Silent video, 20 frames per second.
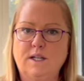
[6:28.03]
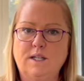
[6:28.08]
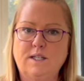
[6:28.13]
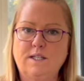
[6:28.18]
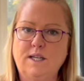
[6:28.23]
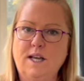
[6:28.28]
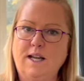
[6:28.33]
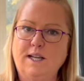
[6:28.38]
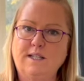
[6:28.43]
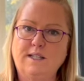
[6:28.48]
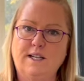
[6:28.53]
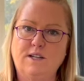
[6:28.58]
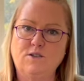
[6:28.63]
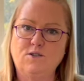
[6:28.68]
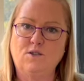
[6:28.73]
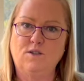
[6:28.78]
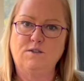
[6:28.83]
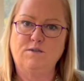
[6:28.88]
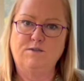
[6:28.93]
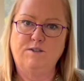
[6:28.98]
take that
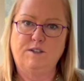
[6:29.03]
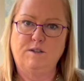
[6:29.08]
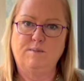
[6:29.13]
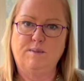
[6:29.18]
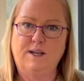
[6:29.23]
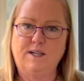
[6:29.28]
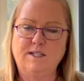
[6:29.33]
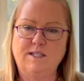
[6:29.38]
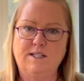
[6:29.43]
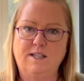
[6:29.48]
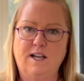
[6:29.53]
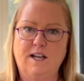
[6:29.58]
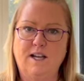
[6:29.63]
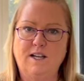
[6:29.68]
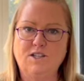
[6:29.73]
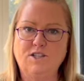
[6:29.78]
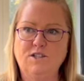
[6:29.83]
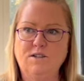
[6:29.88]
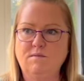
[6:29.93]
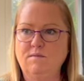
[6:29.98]
dollar figure back to the
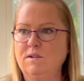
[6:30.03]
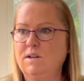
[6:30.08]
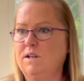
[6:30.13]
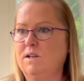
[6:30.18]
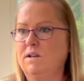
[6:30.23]
agent,